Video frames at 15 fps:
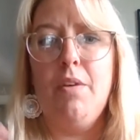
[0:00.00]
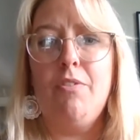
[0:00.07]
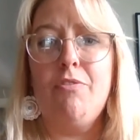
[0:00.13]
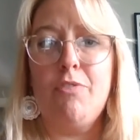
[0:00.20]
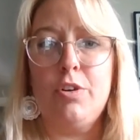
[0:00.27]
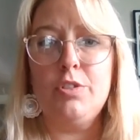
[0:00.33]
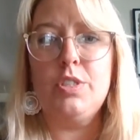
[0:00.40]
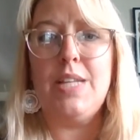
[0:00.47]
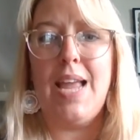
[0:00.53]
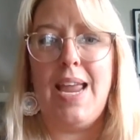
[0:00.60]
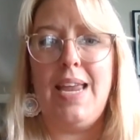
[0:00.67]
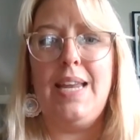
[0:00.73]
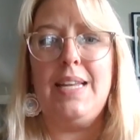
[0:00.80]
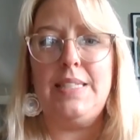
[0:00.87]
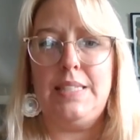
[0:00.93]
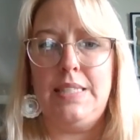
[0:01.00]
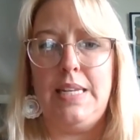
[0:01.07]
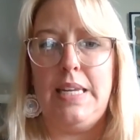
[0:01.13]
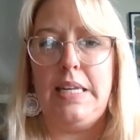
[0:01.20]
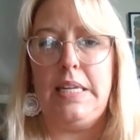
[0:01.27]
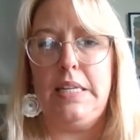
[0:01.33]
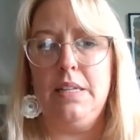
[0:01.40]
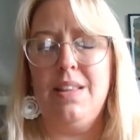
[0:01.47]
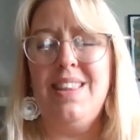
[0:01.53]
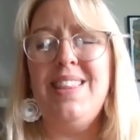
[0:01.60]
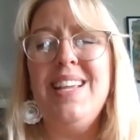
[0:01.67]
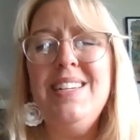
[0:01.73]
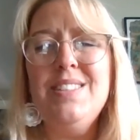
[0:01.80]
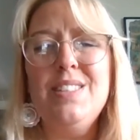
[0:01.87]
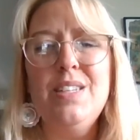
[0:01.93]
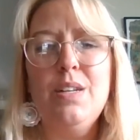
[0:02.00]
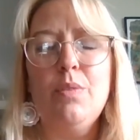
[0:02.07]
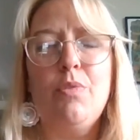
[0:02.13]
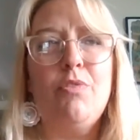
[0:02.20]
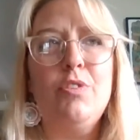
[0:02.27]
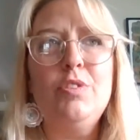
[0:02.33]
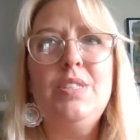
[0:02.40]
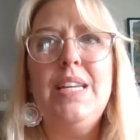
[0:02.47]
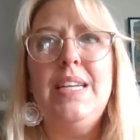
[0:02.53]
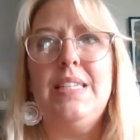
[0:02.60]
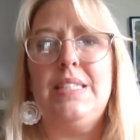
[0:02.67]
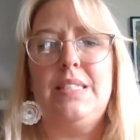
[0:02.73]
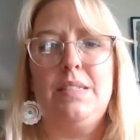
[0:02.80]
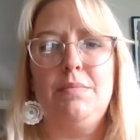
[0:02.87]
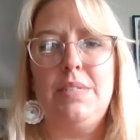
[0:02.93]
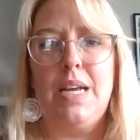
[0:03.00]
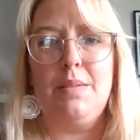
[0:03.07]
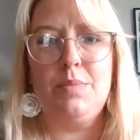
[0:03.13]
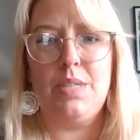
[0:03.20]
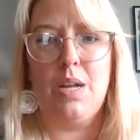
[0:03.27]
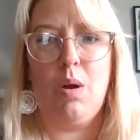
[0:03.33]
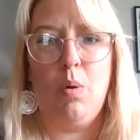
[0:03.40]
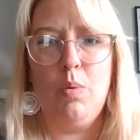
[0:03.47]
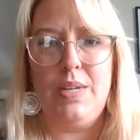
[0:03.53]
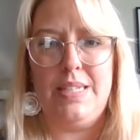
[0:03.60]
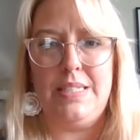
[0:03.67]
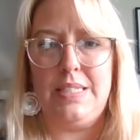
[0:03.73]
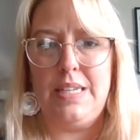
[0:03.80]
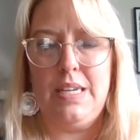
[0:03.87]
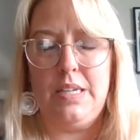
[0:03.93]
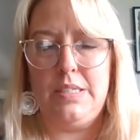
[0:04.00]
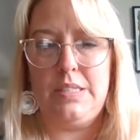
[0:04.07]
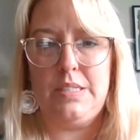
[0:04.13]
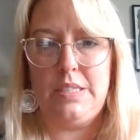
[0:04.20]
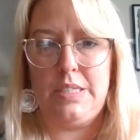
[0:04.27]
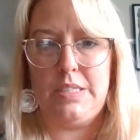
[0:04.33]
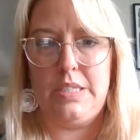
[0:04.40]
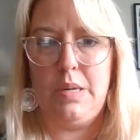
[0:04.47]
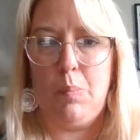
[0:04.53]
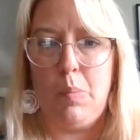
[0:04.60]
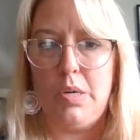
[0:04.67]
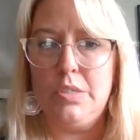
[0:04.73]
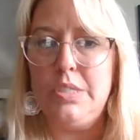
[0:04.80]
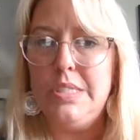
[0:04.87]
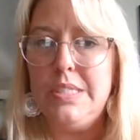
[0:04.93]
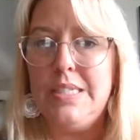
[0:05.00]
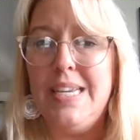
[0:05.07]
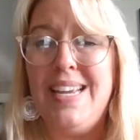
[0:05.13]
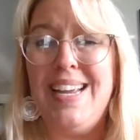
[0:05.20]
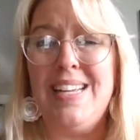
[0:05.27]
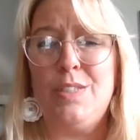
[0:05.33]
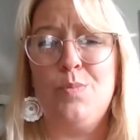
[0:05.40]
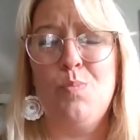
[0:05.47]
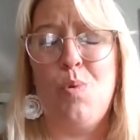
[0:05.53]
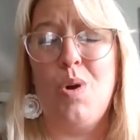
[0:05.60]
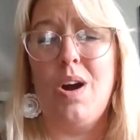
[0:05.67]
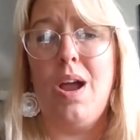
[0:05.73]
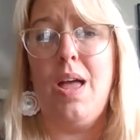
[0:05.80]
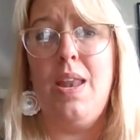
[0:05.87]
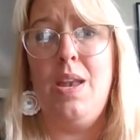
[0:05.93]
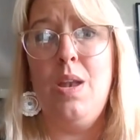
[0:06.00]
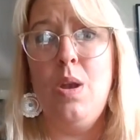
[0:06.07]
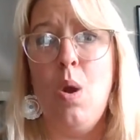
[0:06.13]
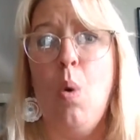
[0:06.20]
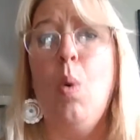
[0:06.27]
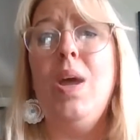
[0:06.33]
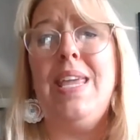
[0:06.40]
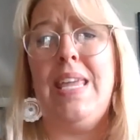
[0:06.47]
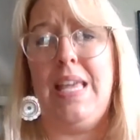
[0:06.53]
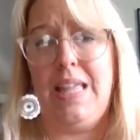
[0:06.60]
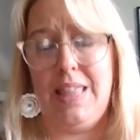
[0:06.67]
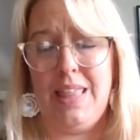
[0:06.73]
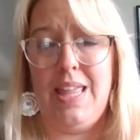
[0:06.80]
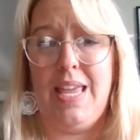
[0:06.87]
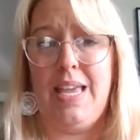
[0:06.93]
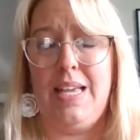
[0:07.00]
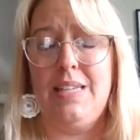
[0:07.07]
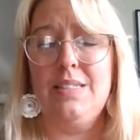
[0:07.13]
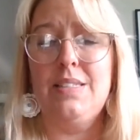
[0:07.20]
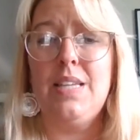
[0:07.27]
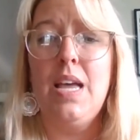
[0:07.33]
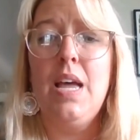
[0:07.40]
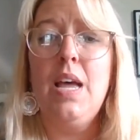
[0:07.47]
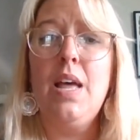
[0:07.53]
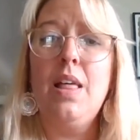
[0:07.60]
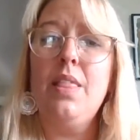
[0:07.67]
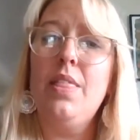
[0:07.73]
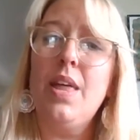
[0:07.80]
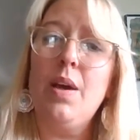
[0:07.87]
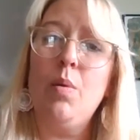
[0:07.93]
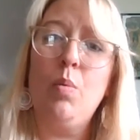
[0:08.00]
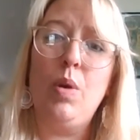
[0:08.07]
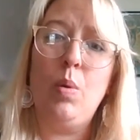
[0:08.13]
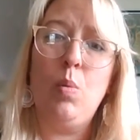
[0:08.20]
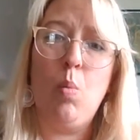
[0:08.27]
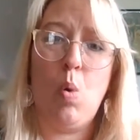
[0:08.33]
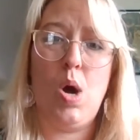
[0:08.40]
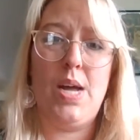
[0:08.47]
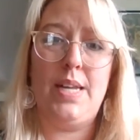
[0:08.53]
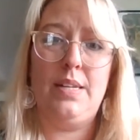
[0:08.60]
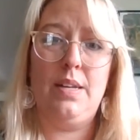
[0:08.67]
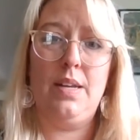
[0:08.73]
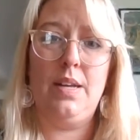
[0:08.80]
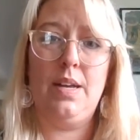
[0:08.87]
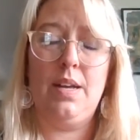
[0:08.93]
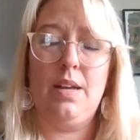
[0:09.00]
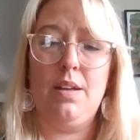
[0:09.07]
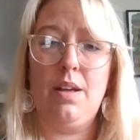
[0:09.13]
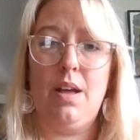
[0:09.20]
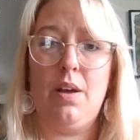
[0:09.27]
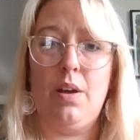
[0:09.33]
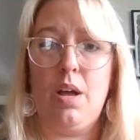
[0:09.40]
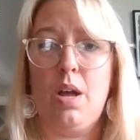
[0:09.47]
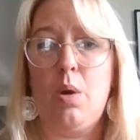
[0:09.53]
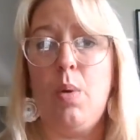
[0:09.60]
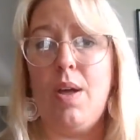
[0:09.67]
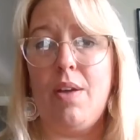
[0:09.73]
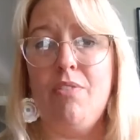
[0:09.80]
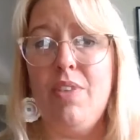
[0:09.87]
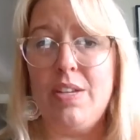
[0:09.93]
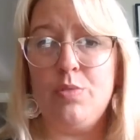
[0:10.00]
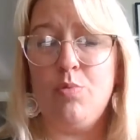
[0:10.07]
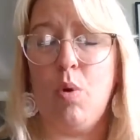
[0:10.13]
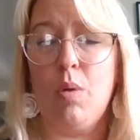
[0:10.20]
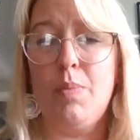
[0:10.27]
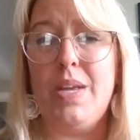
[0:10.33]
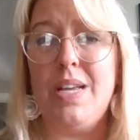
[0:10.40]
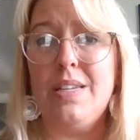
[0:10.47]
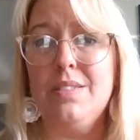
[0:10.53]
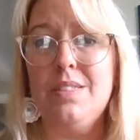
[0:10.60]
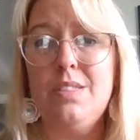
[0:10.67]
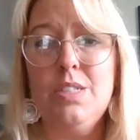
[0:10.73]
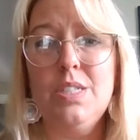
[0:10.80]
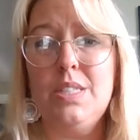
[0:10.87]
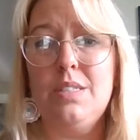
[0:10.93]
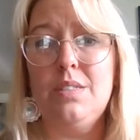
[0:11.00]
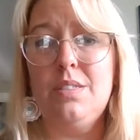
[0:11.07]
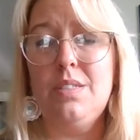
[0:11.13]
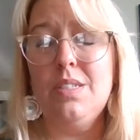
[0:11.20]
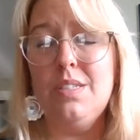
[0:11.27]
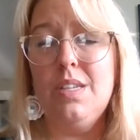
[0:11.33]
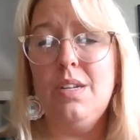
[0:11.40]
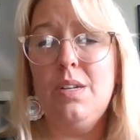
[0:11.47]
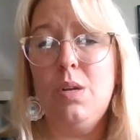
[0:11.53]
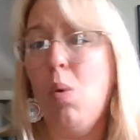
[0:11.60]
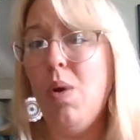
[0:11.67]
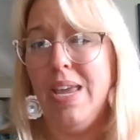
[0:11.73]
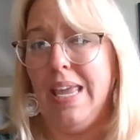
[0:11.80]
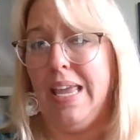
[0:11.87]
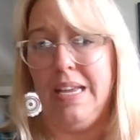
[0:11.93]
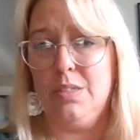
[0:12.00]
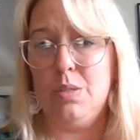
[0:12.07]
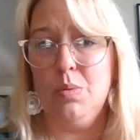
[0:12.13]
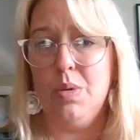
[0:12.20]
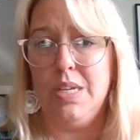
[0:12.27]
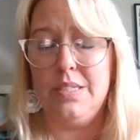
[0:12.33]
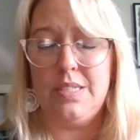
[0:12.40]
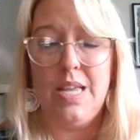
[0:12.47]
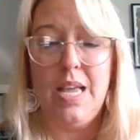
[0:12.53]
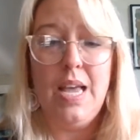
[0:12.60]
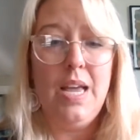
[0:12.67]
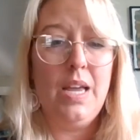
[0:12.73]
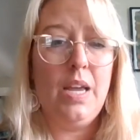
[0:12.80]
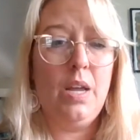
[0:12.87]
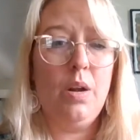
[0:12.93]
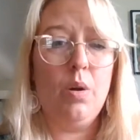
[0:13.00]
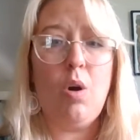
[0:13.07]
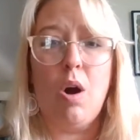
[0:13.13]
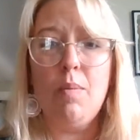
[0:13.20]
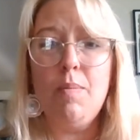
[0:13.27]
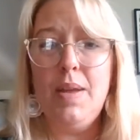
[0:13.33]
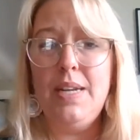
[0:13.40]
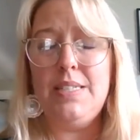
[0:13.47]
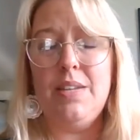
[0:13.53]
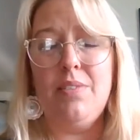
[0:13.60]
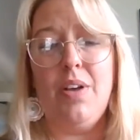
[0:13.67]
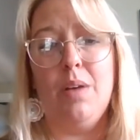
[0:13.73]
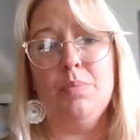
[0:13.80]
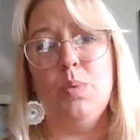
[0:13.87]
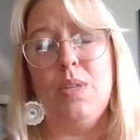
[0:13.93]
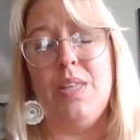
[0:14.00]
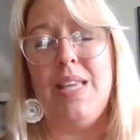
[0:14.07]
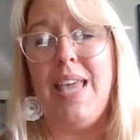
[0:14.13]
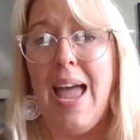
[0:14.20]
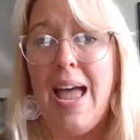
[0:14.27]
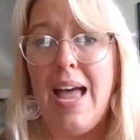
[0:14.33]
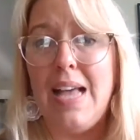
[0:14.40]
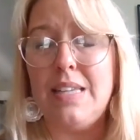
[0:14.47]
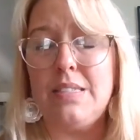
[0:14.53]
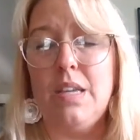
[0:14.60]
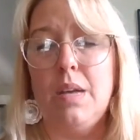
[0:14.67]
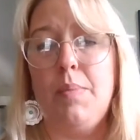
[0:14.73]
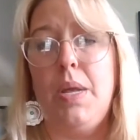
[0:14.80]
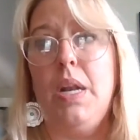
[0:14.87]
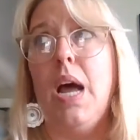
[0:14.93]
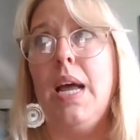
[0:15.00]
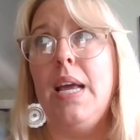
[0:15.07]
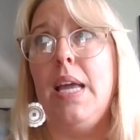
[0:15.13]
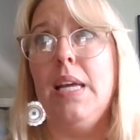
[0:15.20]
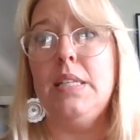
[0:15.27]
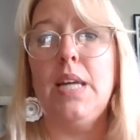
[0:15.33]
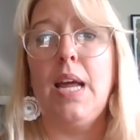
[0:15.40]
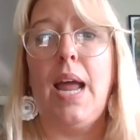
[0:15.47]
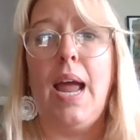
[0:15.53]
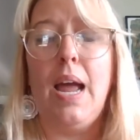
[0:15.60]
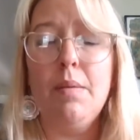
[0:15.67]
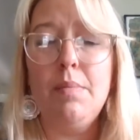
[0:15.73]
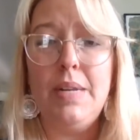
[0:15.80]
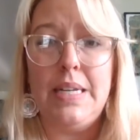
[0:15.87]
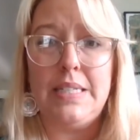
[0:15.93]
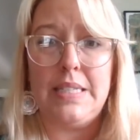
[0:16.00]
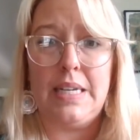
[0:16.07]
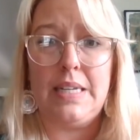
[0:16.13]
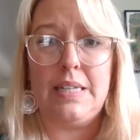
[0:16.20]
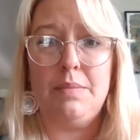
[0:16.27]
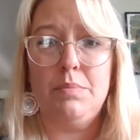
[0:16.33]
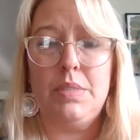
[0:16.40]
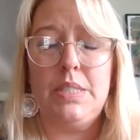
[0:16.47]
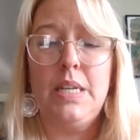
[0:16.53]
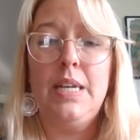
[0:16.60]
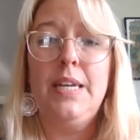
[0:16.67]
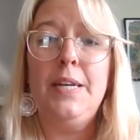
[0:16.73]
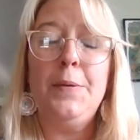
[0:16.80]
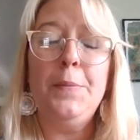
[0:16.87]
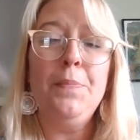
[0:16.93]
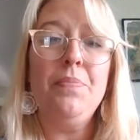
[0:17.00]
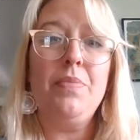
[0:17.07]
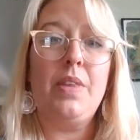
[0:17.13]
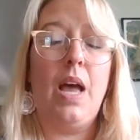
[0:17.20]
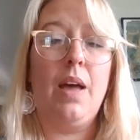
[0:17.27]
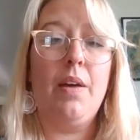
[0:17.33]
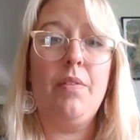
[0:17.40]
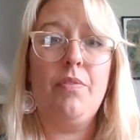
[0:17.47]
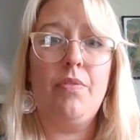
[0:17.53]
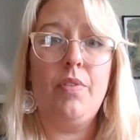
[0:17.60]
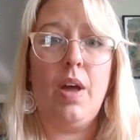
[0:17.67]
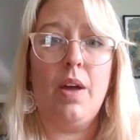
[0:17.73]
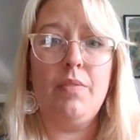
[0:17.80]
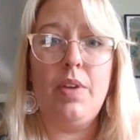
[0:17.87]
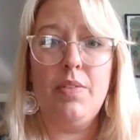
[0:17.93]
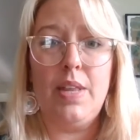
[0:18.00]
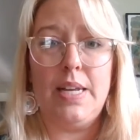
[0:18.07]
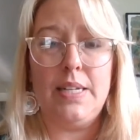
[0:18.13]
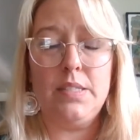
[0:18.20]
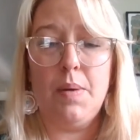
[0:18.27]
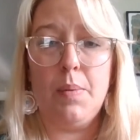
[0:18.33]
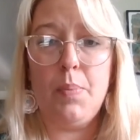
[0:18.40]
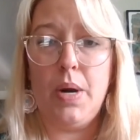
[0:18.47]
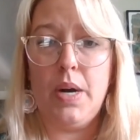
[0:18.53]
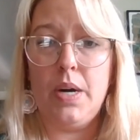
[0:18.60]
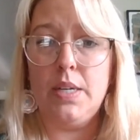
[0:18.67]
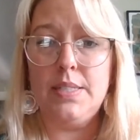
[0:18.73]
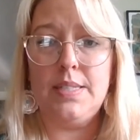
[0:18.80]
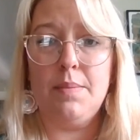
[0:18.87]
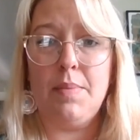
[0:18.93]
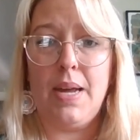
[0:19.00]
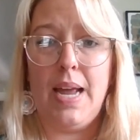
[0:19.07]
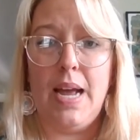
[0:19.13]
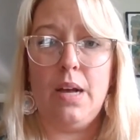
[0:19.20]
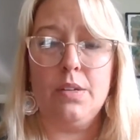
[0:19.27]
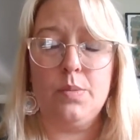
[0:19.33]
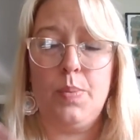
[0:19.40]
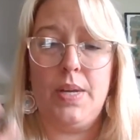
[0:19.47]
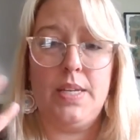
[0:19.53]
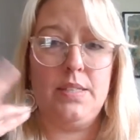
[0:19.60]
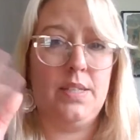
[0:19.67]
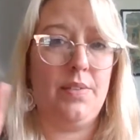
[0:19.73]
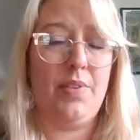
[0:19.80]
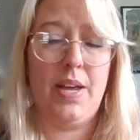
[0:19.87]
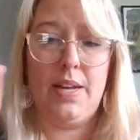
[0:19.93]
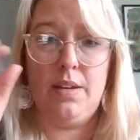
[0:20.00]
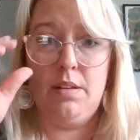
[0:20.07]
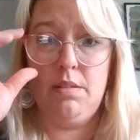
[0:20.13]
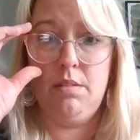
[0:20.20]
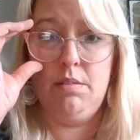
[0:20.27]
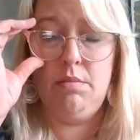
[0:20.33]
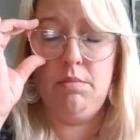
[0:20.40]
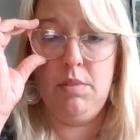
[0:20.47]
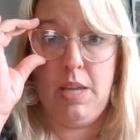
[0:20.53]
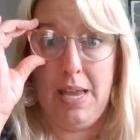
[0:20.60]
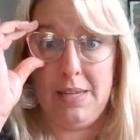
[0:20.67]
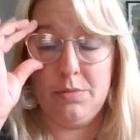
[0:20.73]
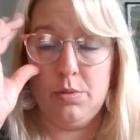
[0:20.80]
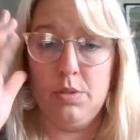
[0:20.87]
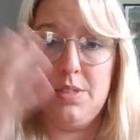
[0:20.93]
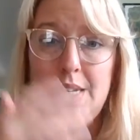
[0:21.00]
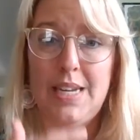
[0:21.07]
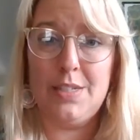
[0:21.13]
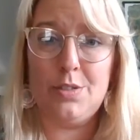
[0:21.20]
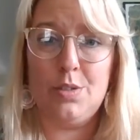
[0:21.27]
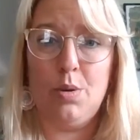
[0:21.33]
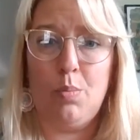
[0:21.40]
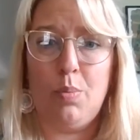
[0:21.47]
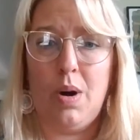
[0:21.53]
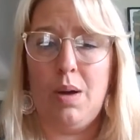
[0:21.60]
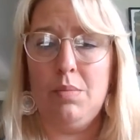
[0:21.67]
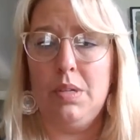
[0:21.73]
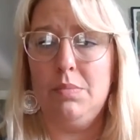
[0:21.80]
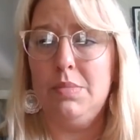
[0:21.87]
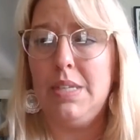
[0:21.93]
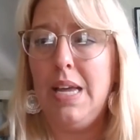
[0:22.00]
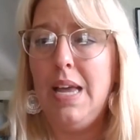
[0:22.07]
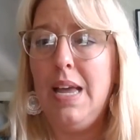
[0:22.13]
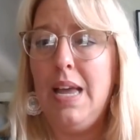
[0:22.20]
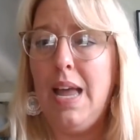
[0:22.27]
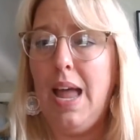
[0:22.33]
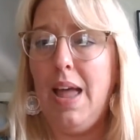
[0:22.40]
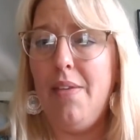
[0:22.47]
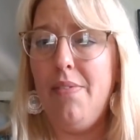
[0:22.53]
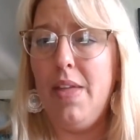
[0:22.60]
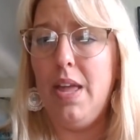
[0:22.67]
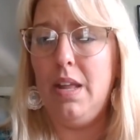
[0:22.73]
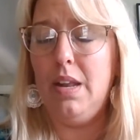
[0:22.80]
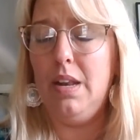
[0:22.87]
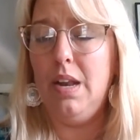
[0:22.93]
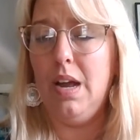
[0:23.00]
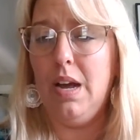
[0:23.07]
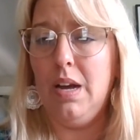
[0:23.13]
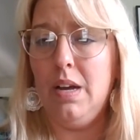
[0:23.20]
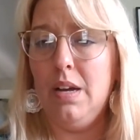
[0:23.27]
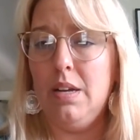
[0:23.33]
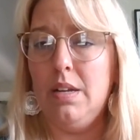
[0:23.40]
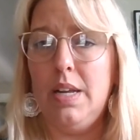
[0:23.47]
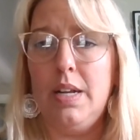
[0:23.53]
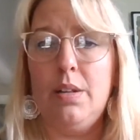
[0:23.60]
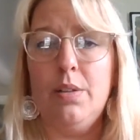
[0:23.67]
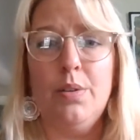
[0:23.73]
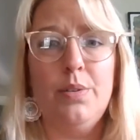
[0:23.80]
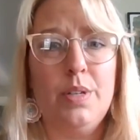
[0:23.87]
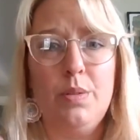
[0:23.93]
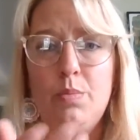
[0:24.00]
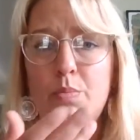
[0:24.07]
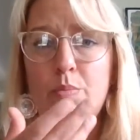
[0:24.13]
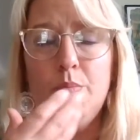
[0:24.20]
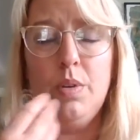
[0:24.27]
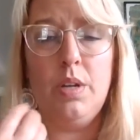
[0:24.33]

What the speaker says: first aid is needed. Things that first aid is sometimes not always such an emergency. It's more annoying things that we want a quick fix for because they're just annoying to us. Carminative helps with gas. I mean, I can't tell you how many times I've given that to my parents at my house because they've had gastrointestinal problems, and then included